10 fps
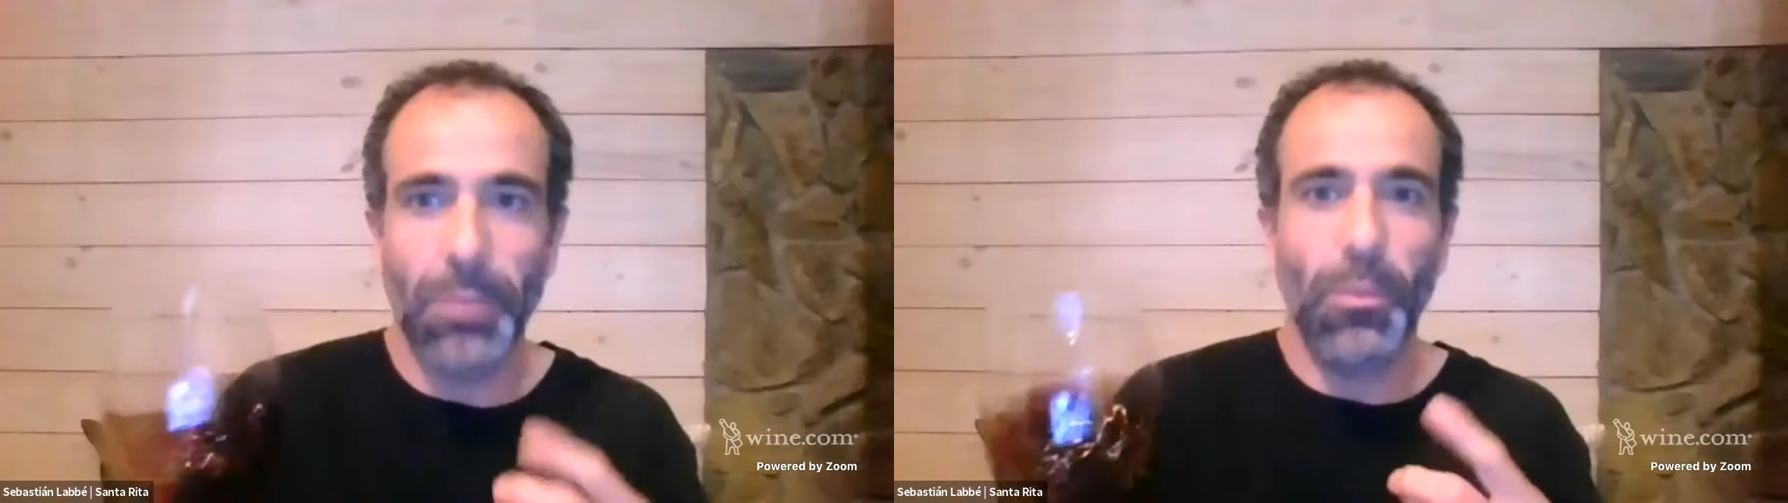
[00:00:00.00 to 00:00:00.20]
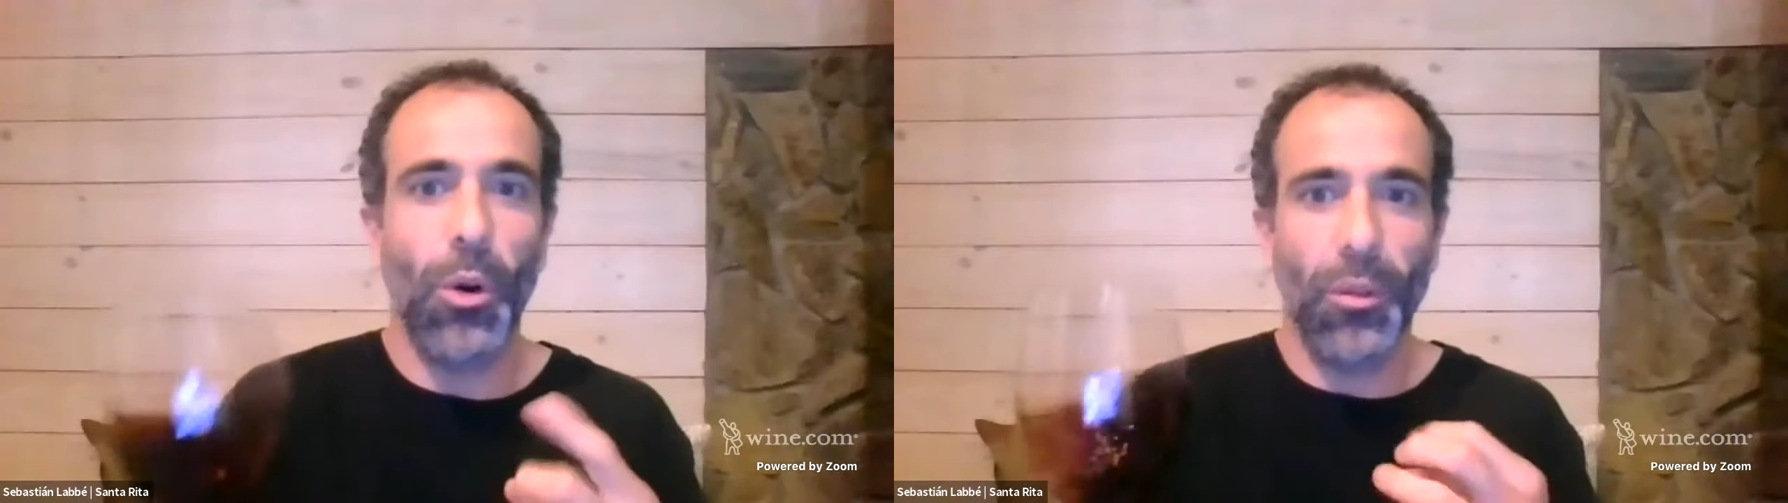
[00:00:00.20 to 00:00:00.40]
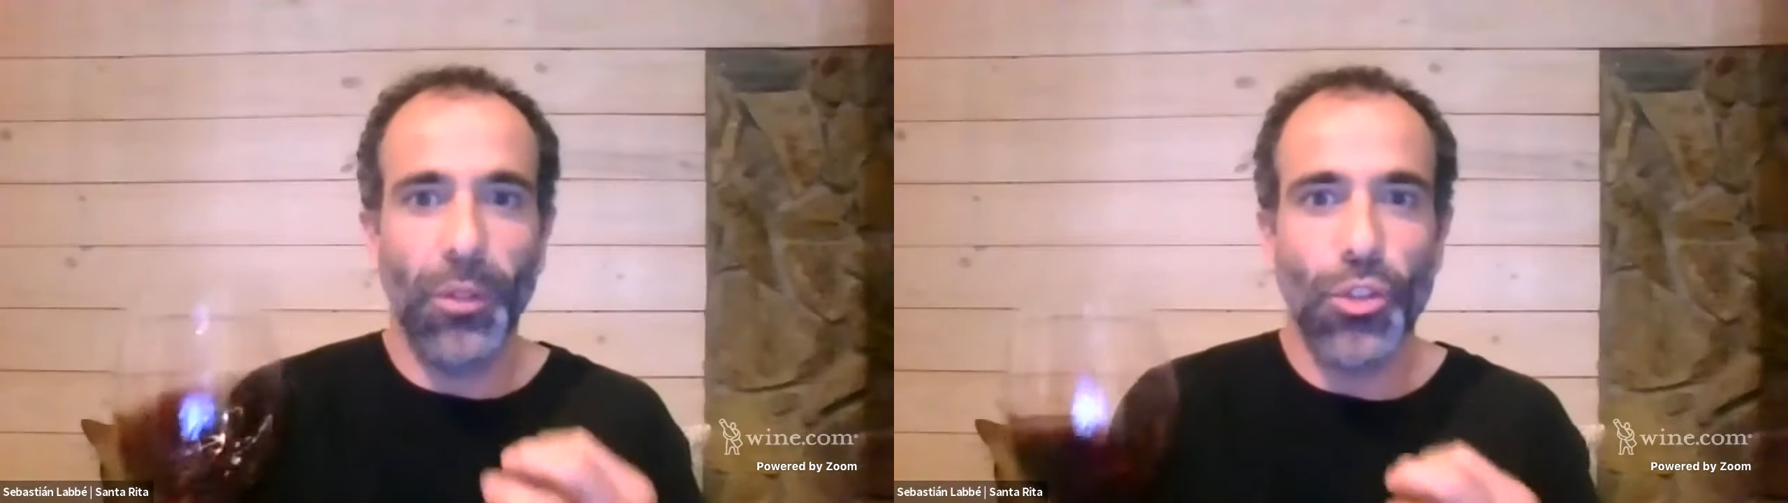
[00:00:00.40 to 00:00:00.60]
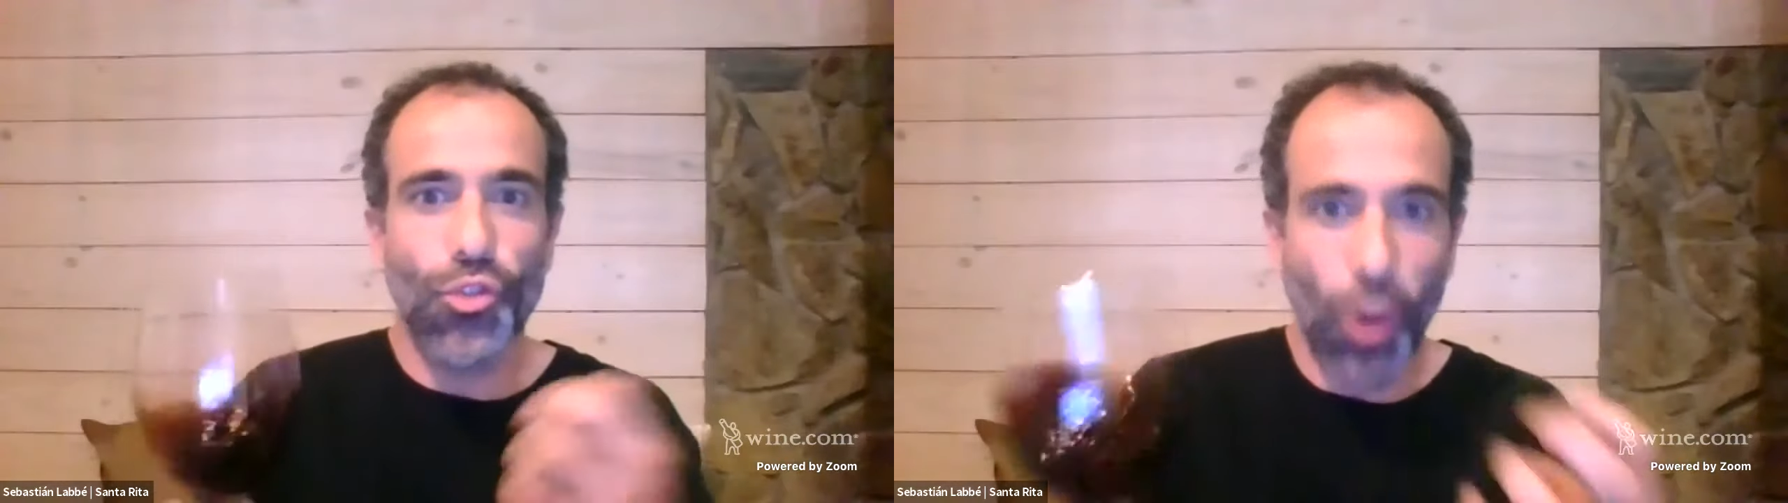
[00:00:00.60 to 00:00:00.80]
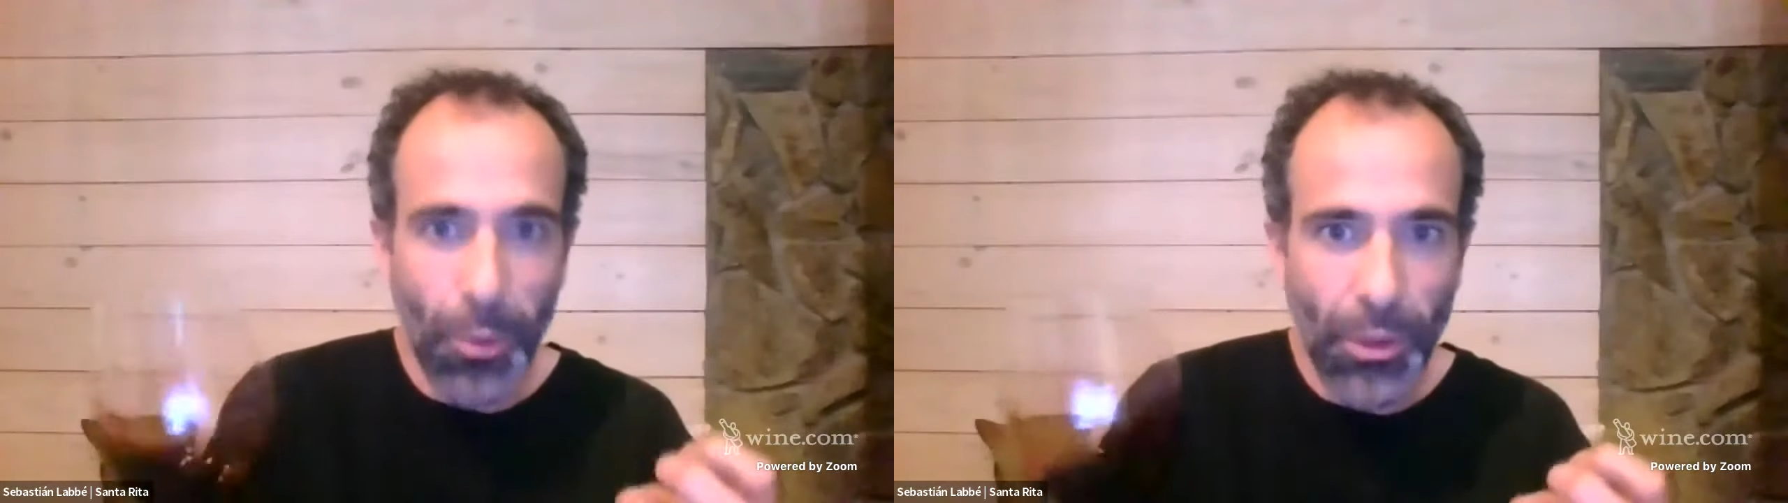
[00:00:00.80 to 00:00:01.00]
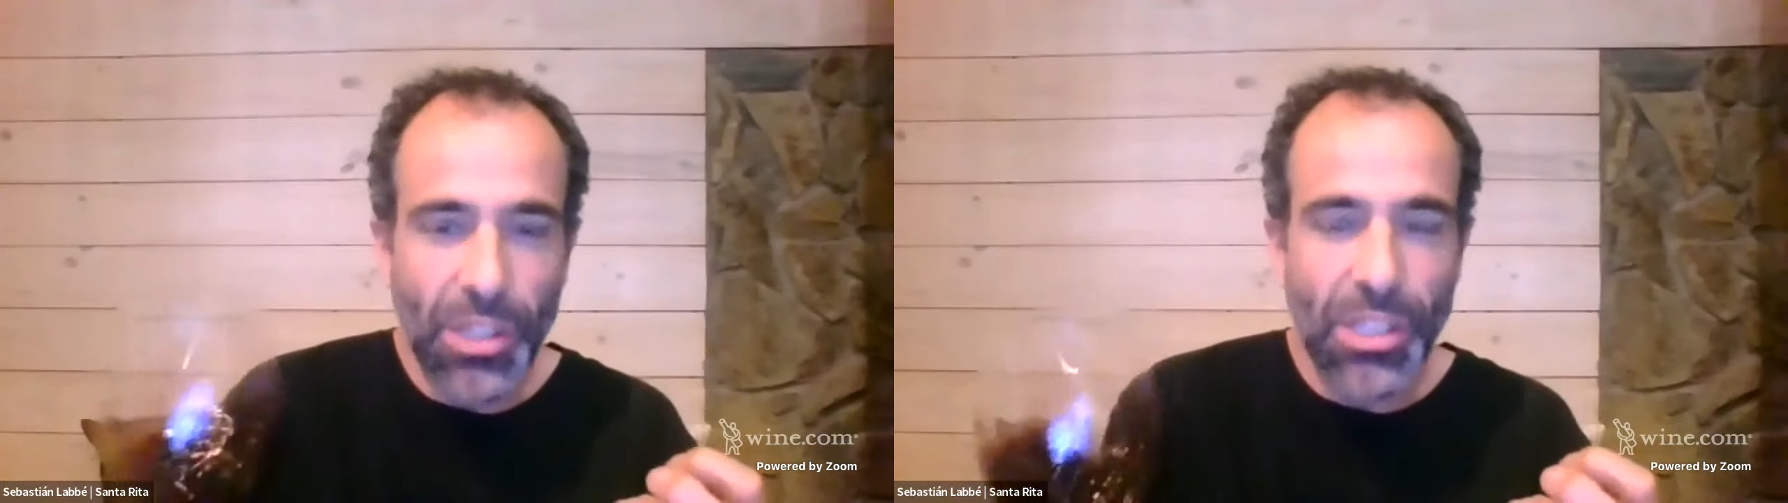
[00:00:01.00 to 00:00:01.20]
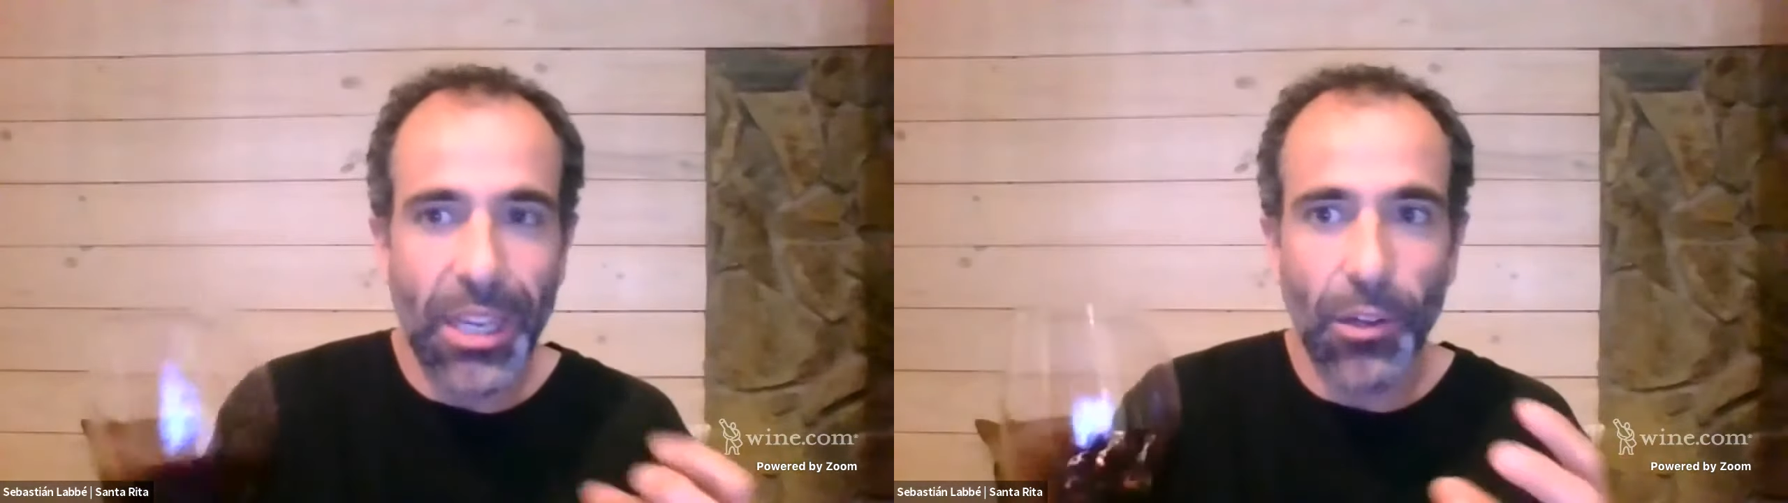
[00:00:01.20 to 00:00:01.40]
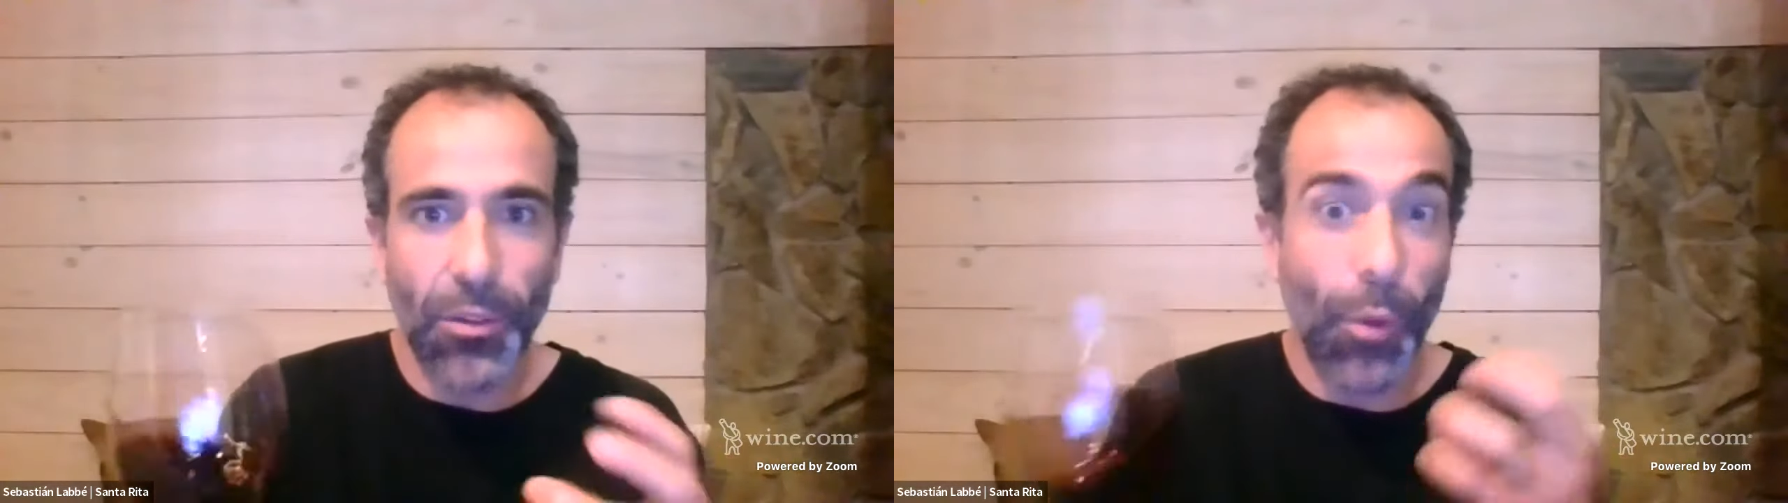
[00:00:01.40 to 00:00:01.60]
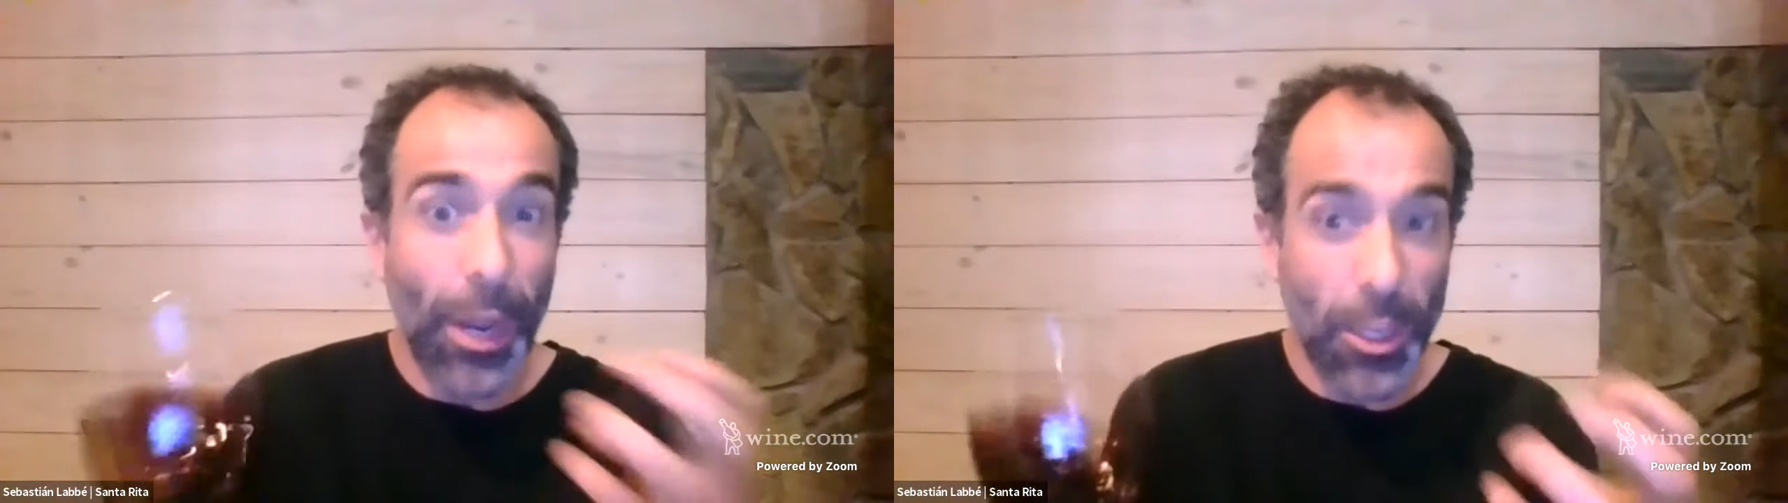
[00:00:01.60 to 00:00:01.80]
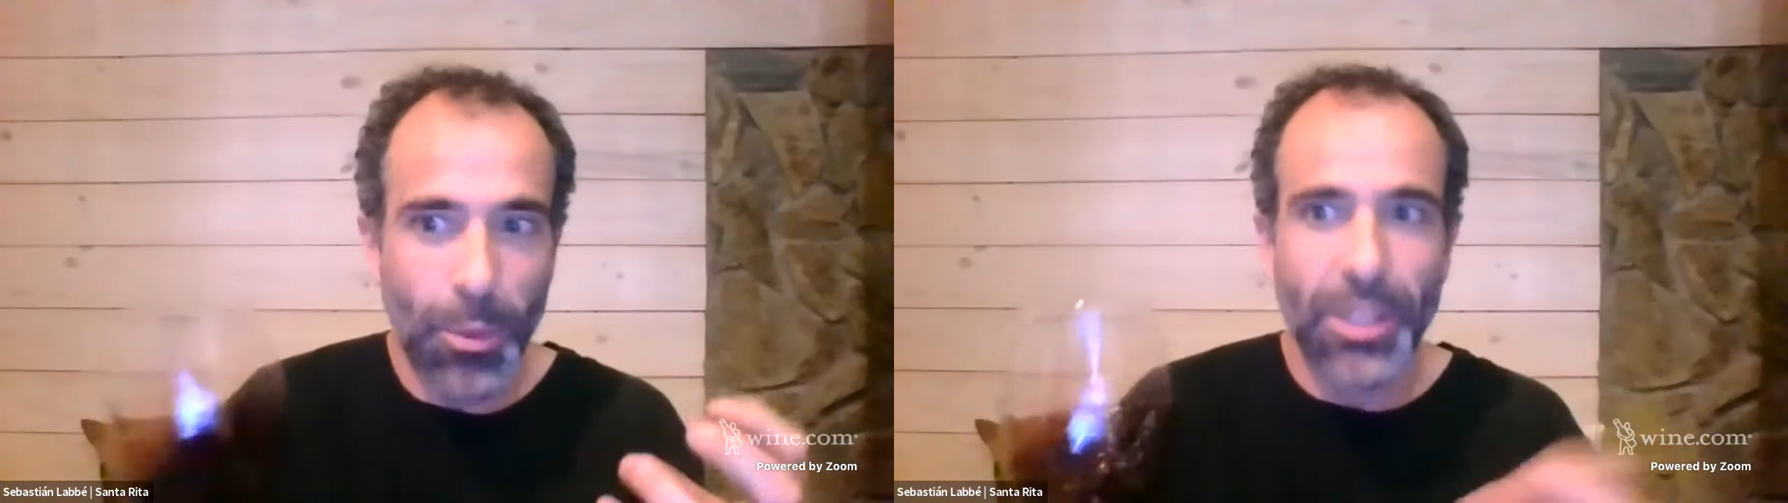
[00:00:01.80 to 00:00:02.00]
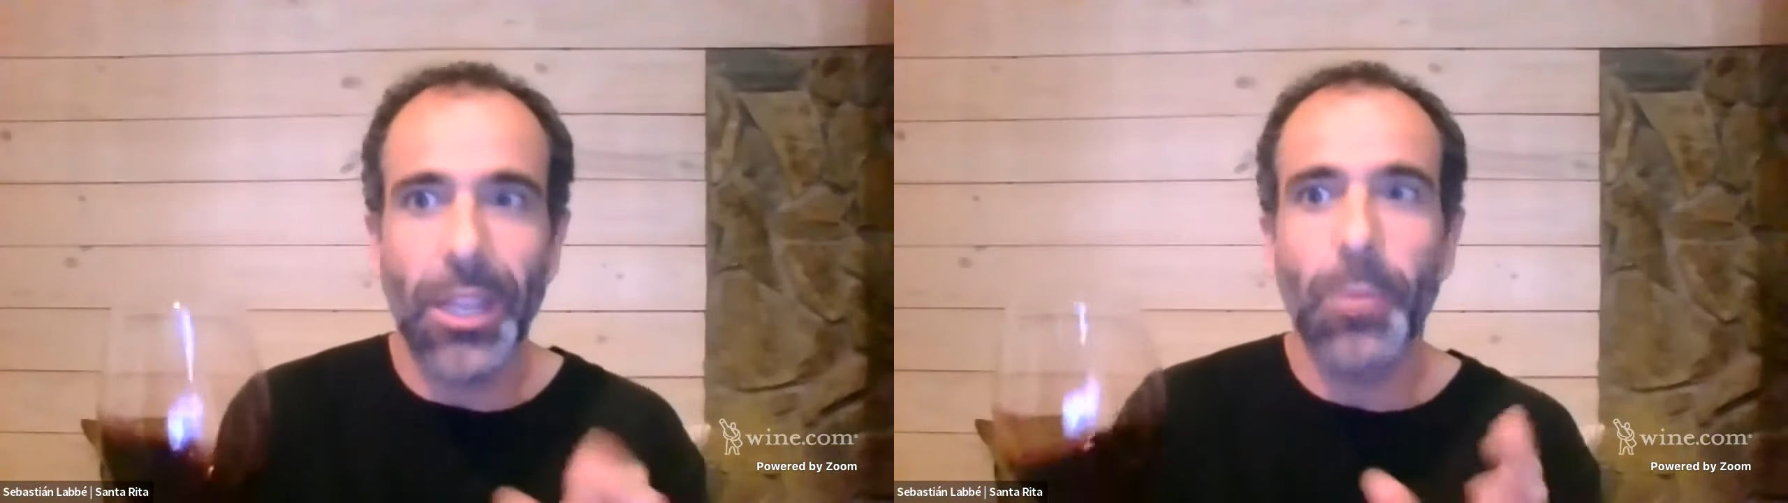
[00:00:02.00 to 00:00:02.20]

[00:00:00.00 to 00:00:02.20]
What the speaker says: more on the strawberry side or the raspberry side.